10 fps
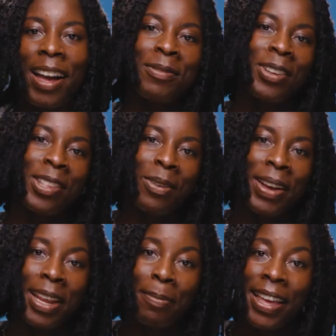I'm Dr.
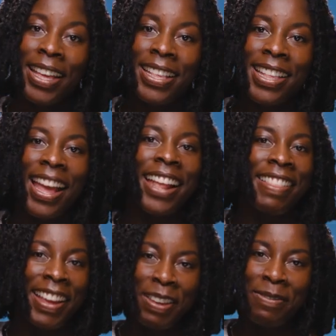Yewande Pierce, and
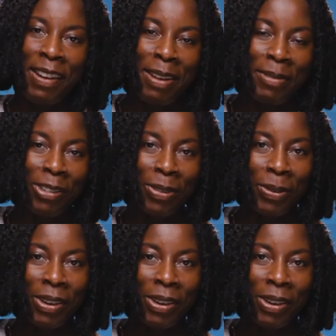thank you very much for